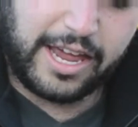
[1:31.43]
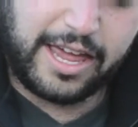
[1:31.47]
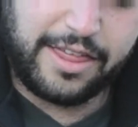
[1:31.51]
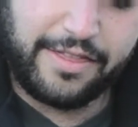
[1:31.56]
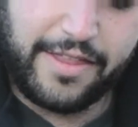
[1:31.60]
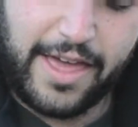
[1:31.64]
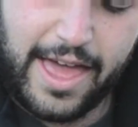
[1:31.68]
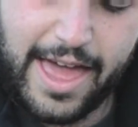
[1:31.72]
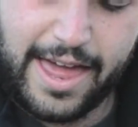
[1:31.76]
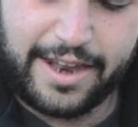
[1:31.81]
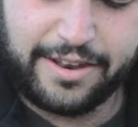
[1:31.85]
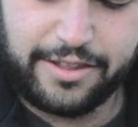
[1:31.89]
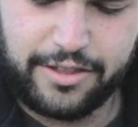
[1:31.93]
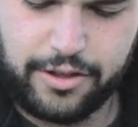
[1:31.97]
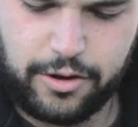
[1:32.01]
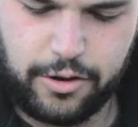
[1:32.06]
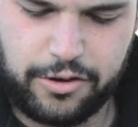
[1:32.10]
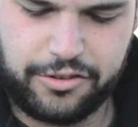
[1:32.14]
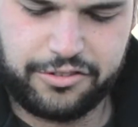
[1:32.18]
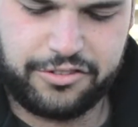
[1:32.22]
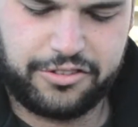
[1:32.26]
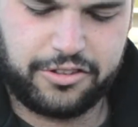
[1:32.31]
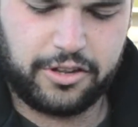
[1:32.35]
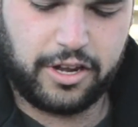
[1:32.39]
And then
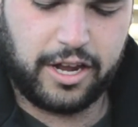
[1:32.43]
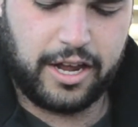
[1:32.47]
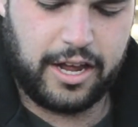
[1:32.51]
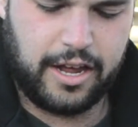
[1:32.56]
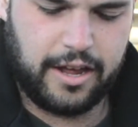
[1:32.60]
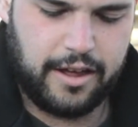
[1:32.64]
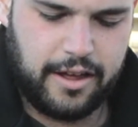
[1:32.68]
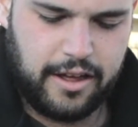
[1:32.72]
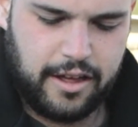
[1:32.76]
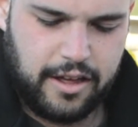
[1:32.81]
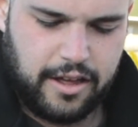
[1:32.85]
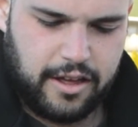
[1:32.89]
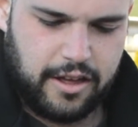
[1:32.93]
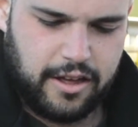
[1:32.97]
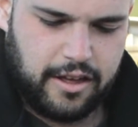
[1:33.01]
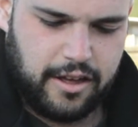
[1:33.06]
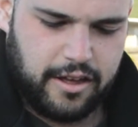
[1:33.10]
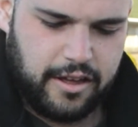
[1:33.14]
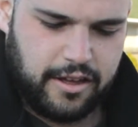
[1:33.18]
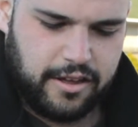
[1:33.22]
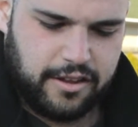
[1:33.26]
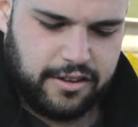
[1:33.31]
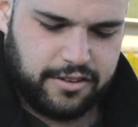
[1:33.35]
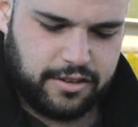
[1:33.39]
there's uh,
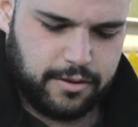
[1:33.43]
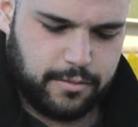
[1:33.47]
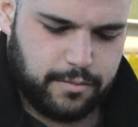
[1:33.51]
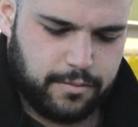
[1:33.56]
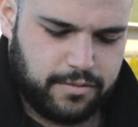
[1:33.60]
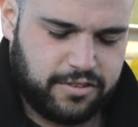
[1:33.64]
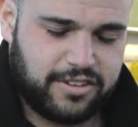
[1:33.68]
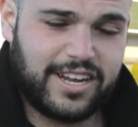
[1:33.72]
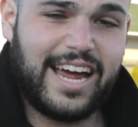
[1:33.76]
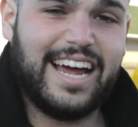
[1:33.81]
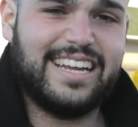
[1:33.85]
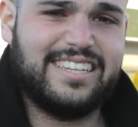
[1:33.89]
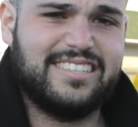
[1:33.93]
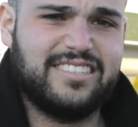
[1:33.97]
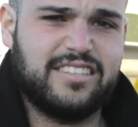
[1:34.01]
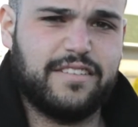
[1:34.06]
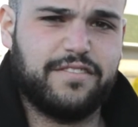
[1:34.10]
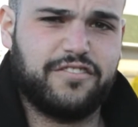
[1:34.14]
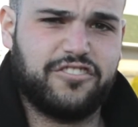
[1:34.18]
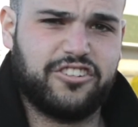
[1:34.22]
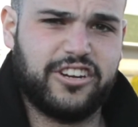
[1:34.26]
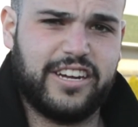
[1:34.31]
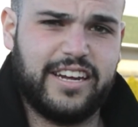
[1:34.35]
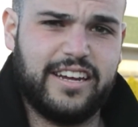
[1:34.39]
some slices
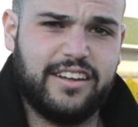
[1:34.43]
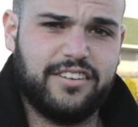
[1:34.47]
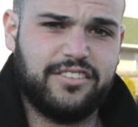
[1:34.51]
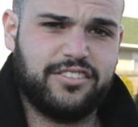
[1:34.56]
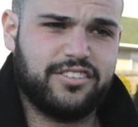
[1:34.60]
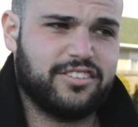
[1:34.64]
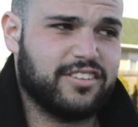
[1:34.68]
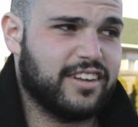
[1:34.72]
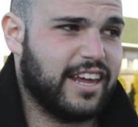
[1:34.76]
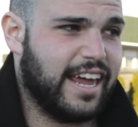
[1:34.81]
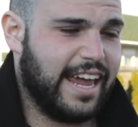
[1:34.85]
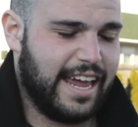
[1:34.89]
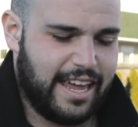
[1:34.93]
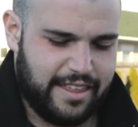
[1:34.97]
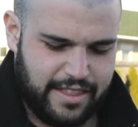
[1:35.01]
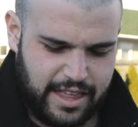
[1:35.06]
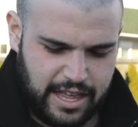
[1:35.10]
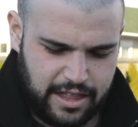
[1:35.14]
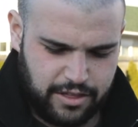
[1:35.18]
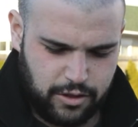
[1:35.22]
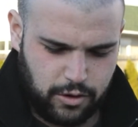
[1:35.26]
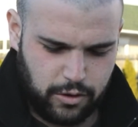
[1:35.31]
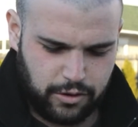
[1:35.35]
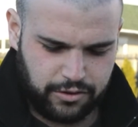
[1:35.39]
of cheese, and
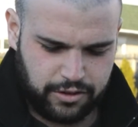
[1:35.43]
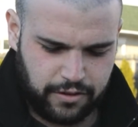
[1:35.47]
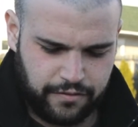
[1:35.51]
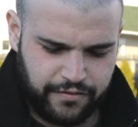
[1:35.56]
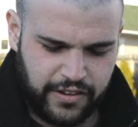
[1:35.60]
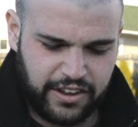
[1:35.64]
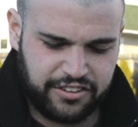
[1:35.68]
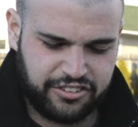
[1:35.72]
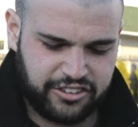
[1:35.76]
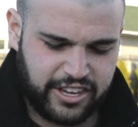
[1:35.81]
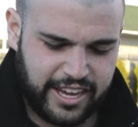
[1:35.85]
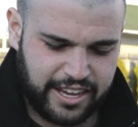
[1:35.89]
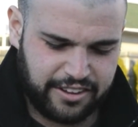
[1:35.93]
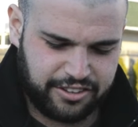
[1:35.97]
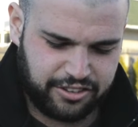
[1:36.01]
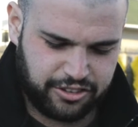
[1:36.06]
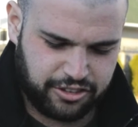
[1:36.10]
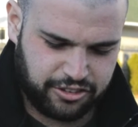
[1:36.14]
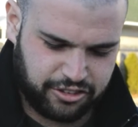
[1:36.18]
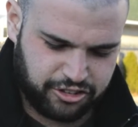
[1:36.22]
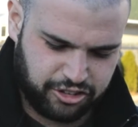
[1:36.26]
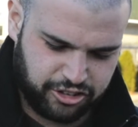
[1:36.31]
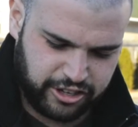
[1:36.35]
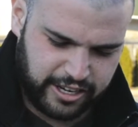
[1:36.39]
then there's a
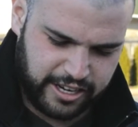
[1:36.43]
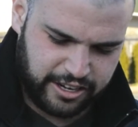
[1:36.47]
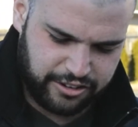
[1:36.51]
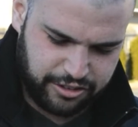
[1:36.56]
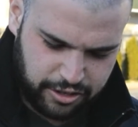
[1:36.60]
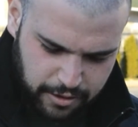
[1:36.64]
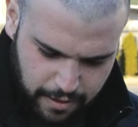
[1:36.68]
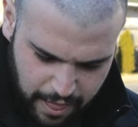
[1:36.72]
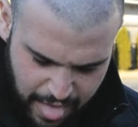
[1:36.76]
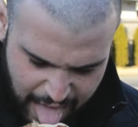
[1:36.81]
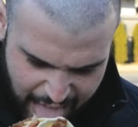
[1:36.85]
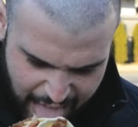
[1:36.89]
viscous cheese.